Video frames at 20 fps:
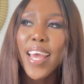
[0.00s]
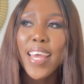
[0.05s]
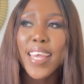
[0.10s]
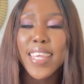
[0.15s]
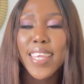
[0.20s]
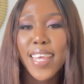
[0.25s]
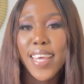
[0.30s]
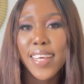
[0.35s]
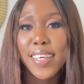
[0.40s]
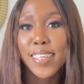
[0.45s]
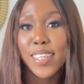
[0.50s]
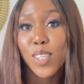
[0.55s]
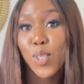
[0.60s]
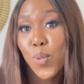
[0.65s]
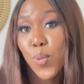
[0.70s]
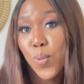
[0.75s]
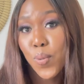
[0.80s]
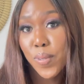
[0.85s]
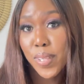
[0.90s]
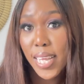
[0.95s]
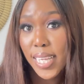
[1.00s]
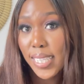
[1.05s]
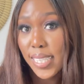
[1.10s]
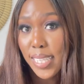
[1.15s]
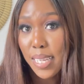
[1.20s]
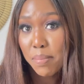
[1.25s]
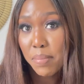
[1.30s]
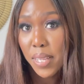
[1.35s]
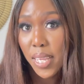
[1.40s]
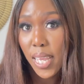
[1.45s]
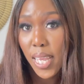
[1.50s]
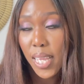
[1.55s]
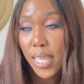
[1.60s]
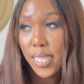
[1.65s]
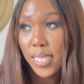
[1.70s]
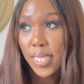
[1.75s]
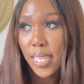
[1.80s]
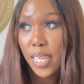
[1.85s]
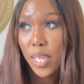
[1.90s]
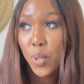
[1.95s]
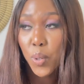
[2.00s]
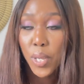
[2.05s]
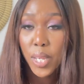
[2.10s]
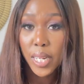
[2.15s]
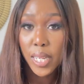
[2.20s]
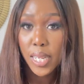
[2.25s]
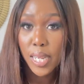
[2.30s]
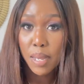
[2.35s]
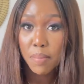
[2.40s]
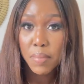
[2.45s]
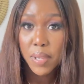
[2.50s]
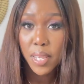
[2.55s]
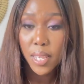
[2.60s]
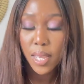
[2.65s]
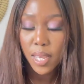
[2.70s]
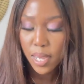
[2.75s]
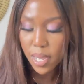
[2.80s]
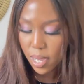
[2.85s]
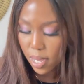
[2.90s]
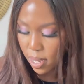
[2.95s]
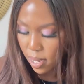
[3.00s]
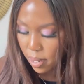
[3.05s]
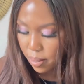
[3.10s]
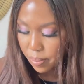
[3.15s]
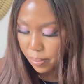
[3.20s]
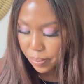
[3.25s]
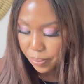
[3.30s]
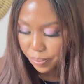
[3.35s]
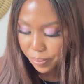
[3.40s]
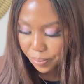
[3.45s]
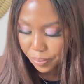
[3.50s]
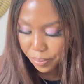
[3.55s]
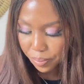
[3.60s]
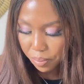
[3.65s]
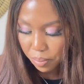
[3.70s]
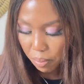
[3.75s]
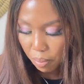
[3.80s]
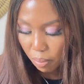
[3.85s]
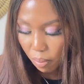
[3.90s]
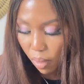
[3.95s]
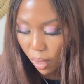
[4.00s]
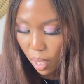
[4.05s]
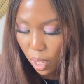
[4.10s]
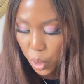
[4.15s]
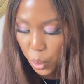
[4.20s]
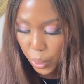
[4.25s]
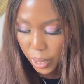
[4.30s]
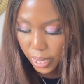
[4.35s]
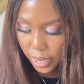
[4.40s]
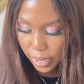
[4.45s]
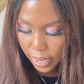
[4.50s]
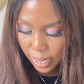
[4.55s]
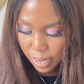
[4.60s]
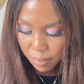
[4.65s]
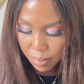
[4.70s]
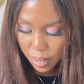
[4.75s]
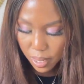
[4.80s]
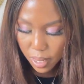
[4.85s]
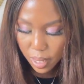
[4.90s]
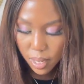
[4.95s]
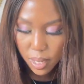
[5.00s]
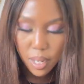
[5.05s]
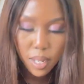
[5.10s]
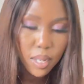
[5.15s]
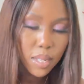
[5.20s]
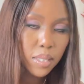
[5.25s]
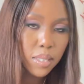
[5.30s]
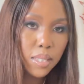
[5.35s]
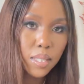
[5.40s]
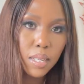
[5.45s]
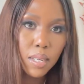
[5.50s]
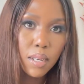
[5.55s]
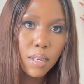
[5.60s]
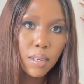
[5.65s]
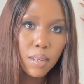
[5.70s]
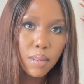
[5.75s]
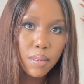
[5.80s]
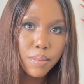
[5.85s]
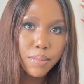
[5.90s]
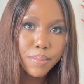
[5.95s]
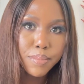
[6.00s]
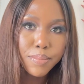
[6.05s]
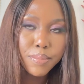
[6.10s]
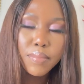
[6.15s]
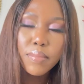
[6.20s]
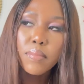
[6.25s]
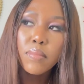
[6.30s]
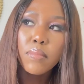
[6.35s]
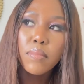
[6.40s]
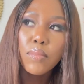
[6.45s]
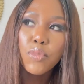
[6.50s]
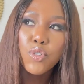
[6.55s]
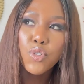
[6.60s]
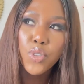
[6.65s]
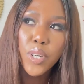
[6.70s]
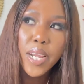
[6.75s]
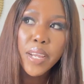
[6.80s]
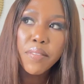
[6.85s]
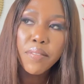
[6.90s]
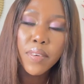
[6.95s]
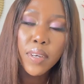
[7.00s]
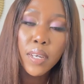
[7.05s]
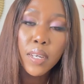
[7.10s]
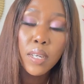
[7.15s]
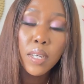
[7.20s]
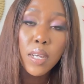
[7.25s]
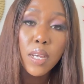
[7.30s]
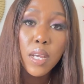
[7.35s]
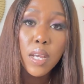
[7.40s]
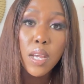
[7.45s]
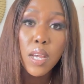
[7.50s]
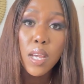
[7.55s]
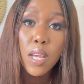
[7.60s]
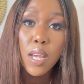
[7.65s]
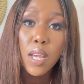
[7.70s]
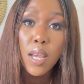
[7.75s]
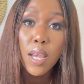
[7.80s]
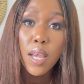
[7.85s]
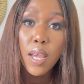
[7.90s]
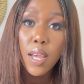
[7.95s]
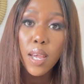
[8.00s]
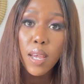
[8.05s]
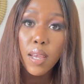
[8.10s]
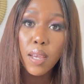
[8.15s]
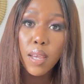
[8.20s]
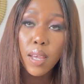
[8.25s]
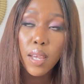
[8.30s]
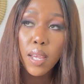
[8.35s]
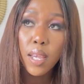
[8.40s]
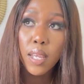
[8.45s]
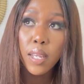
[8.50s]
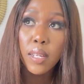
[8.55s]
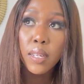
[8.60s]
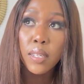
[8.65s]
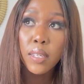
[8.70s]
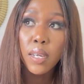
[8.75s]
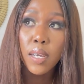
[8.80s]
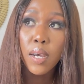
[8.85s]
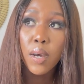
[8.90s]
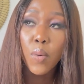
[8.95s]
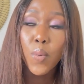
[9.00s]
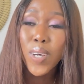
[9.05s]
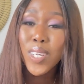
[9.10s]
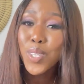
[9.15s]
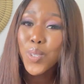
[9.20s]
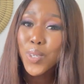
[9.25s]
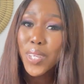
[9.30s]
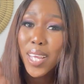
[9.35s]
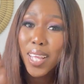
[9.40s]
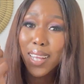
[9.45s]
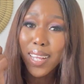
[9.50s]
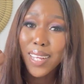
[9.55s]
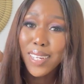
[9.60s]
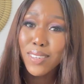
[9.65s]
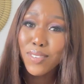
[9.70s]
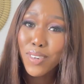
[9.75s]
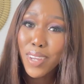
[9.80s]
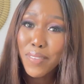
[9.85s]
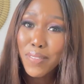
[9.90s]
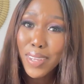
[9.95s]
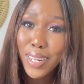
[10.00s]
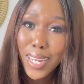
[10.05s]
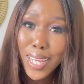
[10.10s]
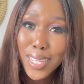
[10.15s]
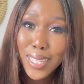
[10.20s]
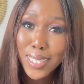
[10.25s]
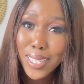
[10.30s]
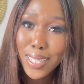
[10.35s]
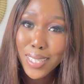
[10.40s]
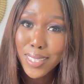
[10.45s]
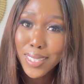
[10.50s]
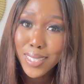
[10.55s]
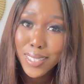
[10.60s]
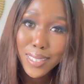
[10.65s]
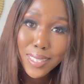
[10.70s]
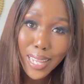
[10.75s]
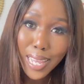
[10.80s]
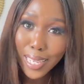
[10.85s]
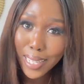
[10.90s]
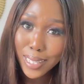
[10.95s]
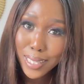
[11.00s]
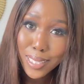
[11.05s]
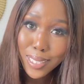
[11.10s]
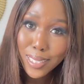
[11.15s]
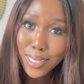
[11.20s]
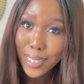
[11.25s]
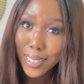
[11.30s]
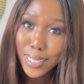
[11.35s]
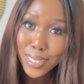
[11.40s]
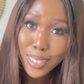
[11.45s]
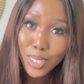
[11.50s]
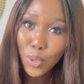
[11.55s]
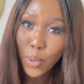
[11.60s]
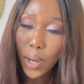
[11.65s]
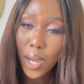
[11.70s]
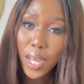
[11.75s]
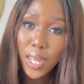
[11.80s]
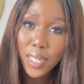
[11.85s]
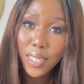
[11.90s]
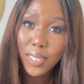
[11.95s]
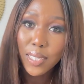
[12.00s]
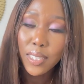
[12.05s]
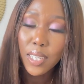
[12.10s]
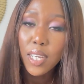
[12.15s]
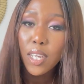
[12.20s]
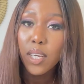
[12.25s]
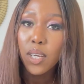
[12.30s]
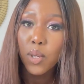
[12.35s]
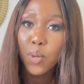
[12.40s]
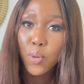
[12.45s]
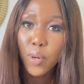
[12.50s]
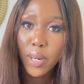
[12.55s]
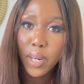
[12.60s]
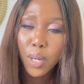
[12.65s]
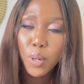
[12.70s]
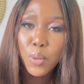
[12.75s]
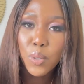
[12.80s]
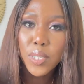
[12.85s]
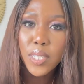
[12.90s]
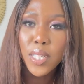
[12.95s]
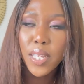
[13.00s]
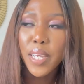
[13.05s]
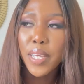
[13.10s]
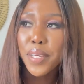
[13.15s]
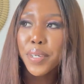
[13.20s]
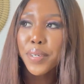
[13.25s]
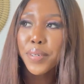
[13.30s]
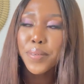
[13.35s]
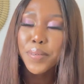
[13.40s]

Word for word: yeah so that's something else like you can come here um you can come here as a driver and uh, once you get that driving license like this in your hand you're a hot cake